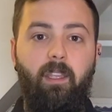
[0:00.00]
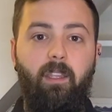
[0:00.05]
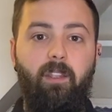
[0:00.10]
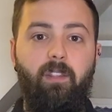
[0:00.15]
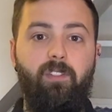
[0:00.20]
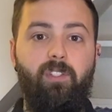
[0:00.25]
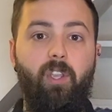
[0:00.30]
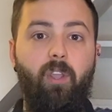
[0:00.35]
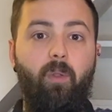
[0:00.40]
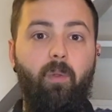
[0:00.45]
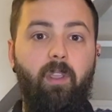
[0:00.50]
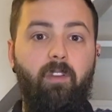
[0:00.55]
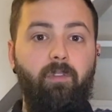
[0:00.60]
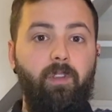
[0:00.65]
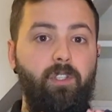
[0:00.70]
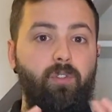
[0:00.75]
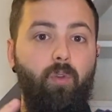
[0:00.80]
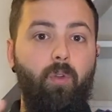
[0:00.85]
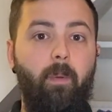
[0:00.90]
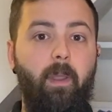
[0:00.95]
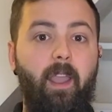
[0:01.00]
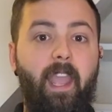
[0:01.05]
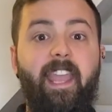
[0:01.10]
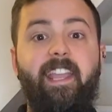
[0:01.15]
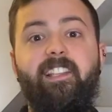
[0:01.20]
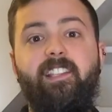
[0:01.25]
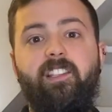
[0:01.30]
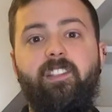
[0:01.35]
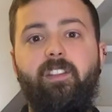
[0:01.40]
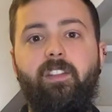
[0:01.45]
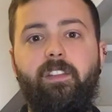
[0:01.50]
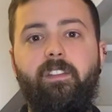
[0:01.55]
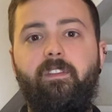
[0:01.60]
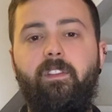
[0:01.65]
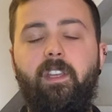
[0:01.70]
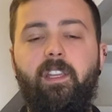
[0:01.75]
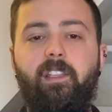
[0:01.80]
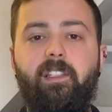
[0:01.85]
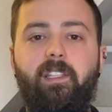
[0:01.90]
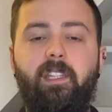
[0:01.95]
So if we talk about exercise
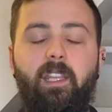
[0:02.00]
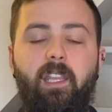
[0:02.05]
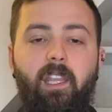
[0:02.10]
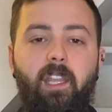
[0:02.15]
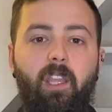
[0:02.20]
first,